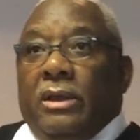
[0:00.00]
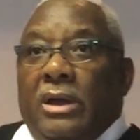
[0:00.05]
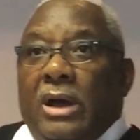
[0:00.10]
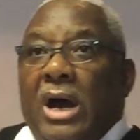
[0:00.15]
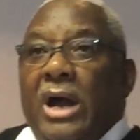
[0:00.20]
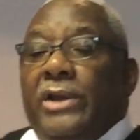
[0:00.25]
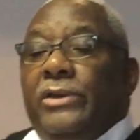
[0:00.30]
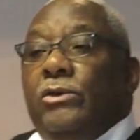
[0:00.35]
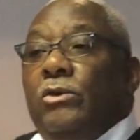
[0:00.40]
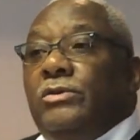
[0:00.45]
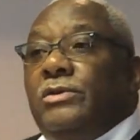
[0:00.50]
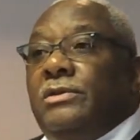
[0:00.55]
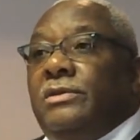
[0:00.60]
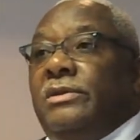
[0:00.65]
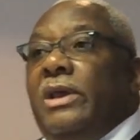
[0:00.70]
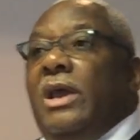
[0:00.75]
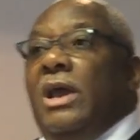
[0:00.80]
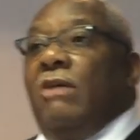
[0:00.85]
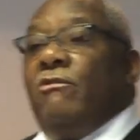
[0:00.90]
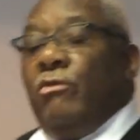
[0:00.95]
God uses
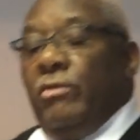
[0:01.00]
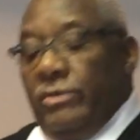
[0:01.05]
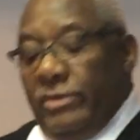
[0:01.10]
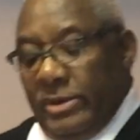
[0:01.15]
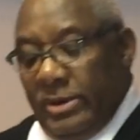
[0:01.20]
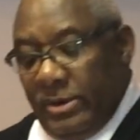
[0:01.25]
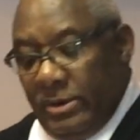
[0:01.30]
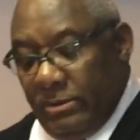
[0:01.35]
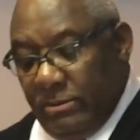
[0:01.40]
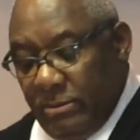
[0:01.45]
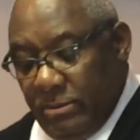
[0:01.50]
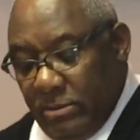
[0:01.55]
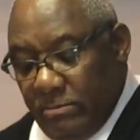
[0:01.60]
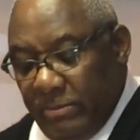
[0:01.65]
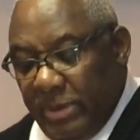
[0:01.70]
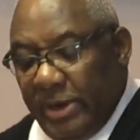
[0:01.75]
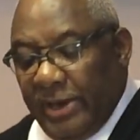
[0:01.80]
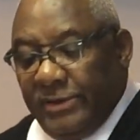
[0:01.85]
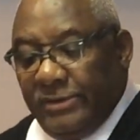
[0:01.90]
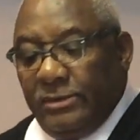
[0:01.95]
everything,
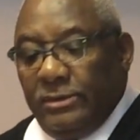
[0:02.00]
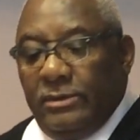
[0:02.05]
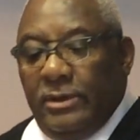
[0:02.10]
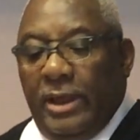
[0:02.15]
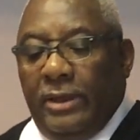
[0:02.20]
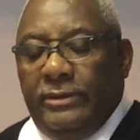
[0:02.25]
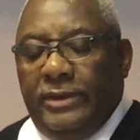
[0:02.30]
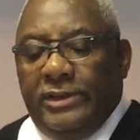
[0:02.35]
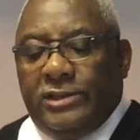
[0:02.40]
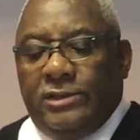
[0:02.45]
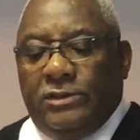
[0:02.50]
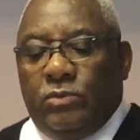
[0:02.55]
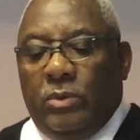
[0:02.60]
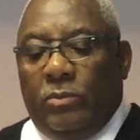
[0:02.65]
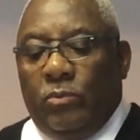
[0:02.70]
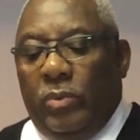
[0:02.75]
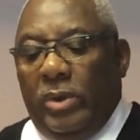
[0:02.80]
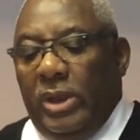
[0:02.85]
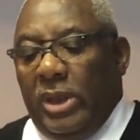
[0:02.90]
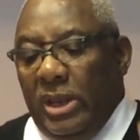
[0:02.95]
because this is
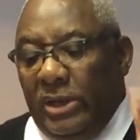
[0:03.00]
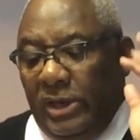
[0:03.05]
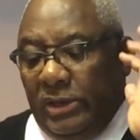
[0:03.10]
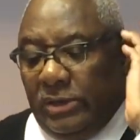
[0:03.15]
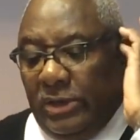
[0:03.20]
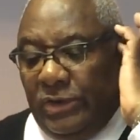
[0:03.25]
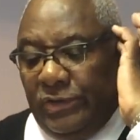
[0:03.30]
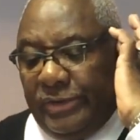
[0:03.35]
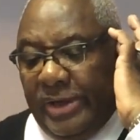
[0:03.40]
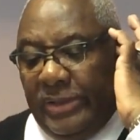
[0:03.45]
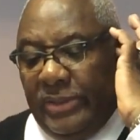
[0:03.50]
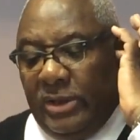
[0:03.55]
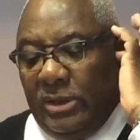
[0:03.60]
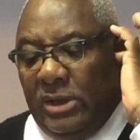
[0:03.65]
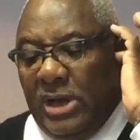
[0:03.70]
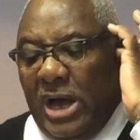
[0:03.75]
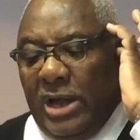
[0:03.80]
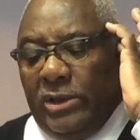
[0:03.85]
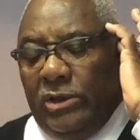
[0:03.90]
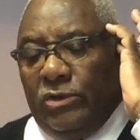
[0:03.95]
what we need to understand,
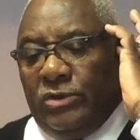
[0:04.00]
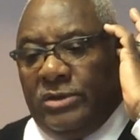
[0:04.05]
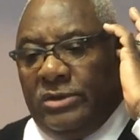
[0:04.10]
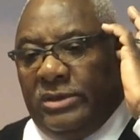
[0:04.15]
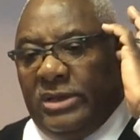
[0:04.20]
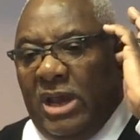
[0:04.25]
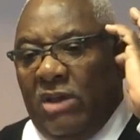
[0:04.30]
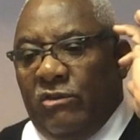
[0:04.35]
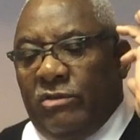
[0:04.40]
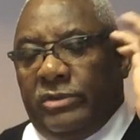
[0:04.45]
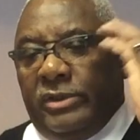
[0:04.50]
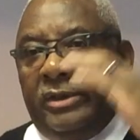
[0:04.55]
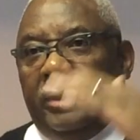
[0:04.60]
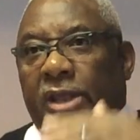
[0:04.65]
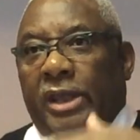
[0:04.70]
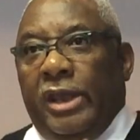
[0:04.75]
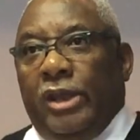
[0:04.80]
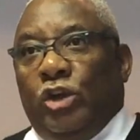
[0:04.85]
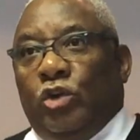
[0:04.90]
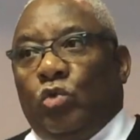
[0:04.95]
that God uses
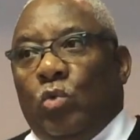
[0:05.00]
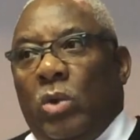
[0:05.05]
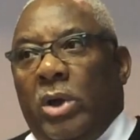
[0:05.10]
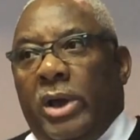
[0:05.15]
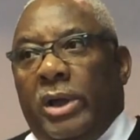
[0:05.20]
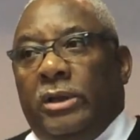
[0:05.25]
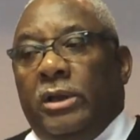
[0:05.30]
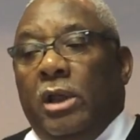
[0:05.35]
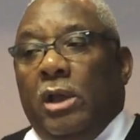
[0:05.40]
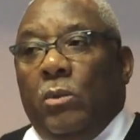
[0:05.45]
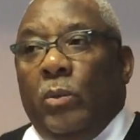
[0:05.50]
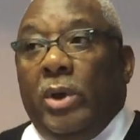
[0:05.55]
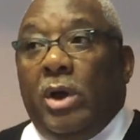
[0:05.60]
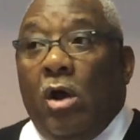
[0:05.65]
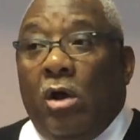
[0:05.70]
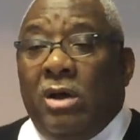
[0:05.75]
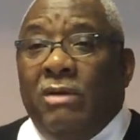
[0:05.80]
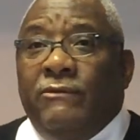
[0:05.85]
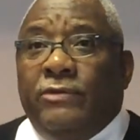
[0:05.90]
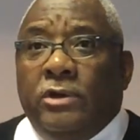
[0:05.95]
everything to intertwine, we
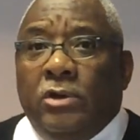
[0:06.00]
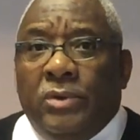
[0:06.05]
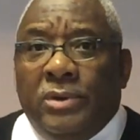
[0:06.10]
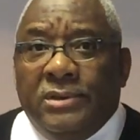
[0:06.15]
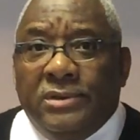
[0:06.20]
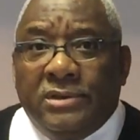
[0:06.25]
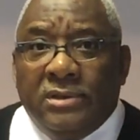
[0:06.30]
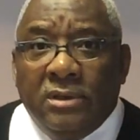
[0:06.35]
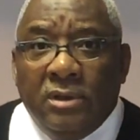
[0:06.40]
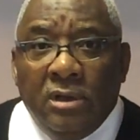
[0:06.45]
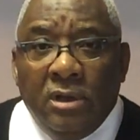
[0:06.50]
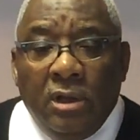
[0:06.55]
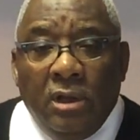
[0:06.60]
call confluence.